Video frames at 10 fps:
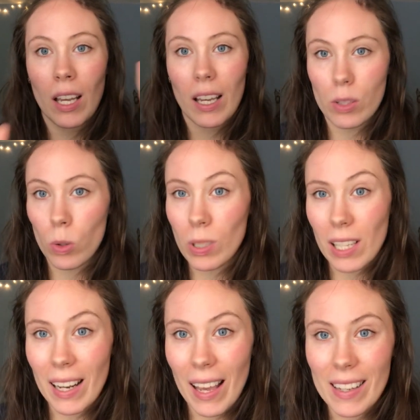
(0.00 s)
It's called a
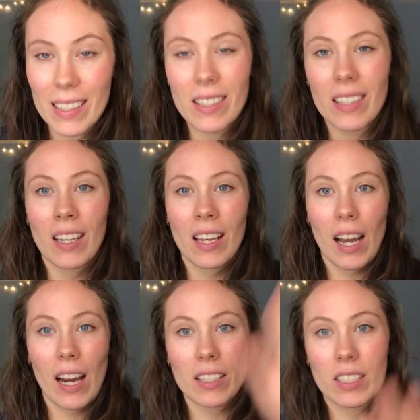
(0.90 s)
lathe,
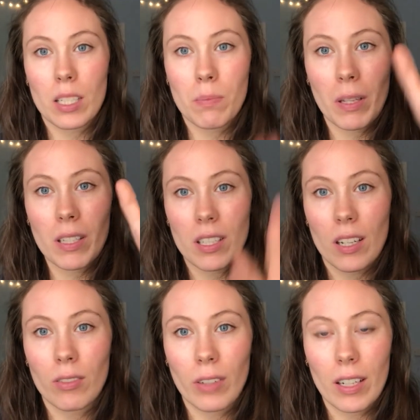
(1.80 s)
and it just spins it
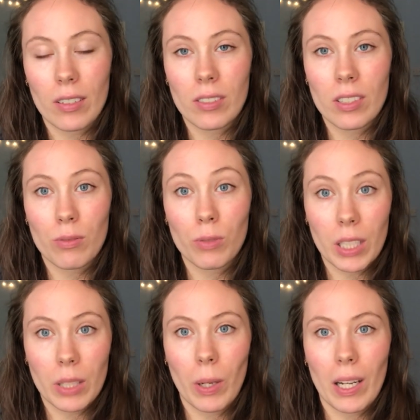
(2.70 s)
around
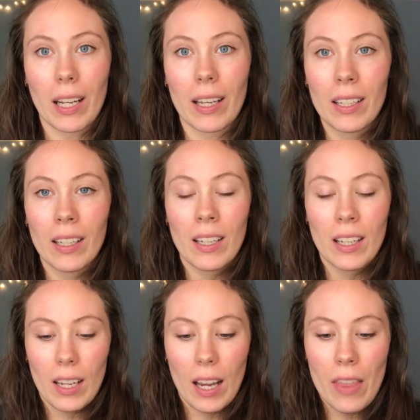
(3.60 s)
really quickly,
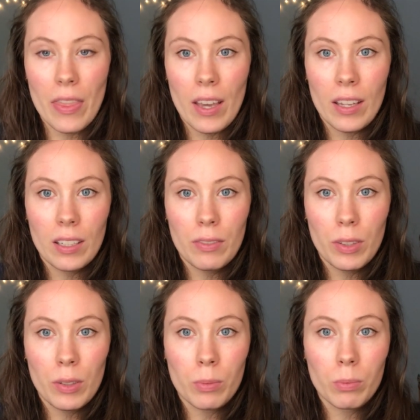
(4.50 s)
and then if
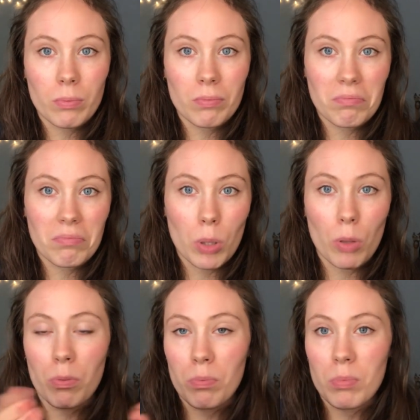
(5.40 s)
you sort
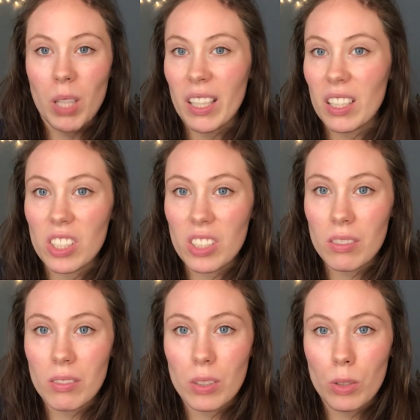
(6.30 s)
of take a
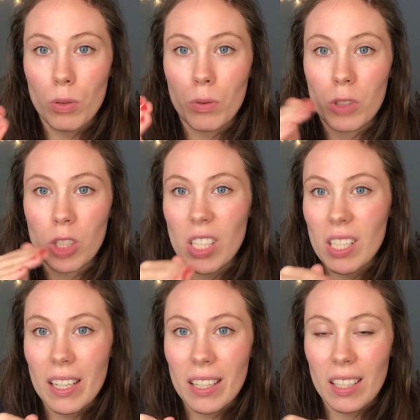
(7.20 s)
sort of
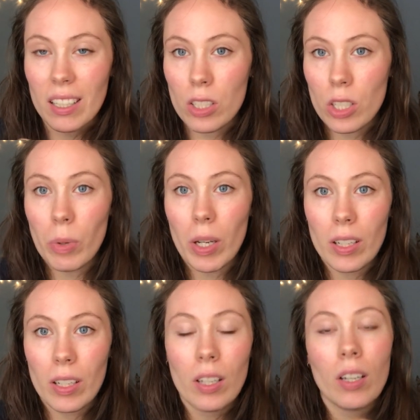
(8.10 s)
chisely thing to it,
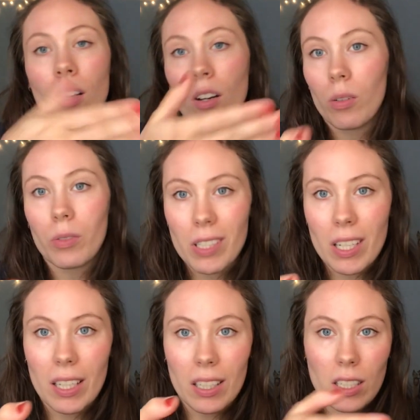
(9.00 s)

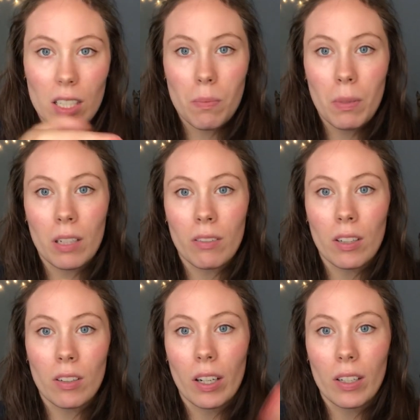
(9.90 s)
obviously because it's spinning
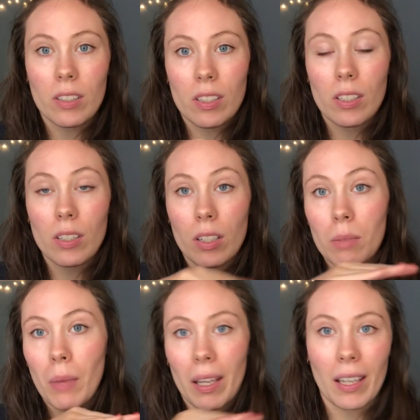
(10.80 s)
around loads, you can
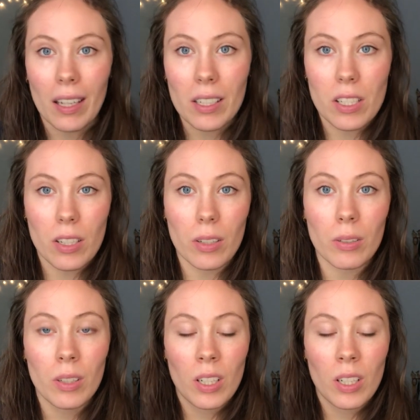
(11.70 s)
make it into